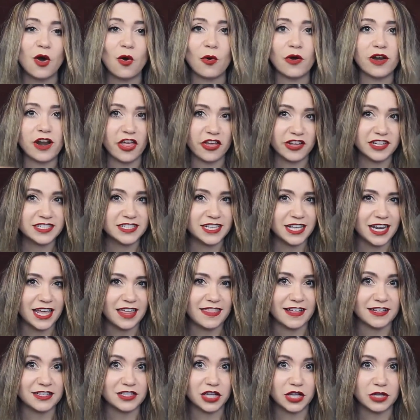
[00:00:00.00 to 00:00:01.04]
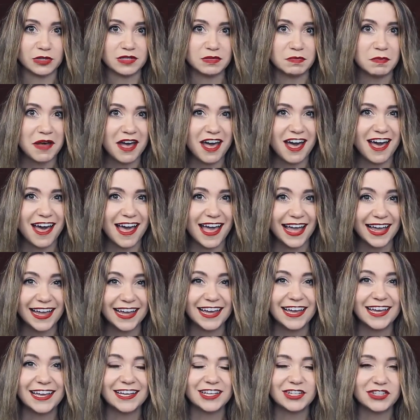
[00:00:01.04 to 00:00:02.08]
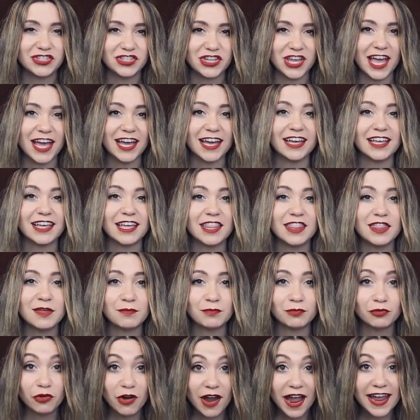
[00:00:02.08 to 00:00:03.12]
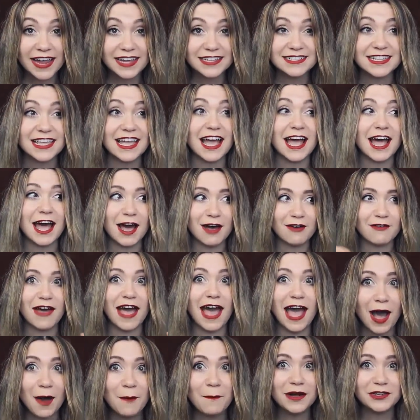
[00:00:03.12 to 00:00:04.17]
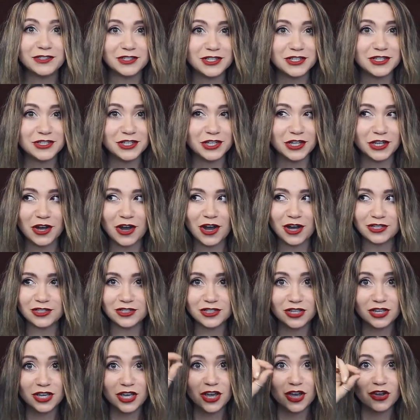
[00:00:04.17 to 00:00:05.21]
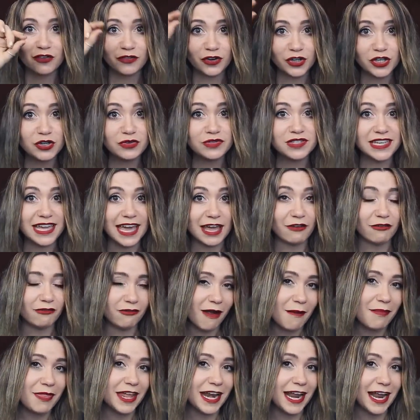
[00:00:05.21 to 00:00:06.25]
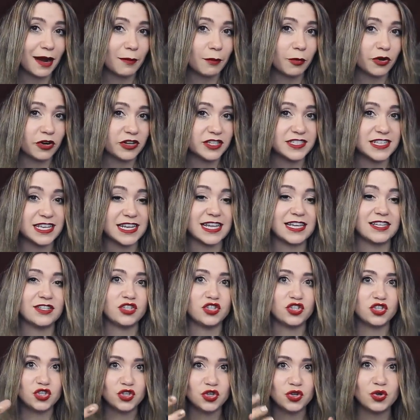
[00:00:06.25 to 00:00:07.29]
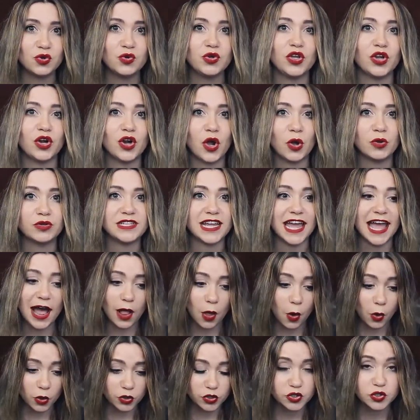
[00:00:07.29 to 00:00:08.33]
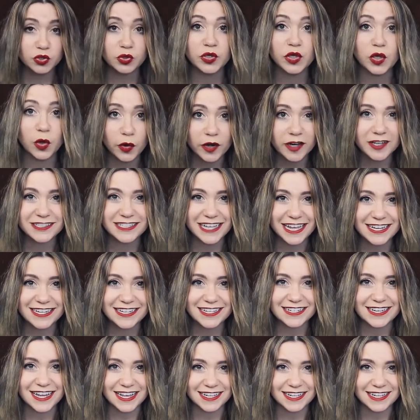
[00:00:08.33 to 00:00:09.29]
or another city that's close by, check the price of how much it's going to cost for you to get from that airport or city to your hotel or to your intended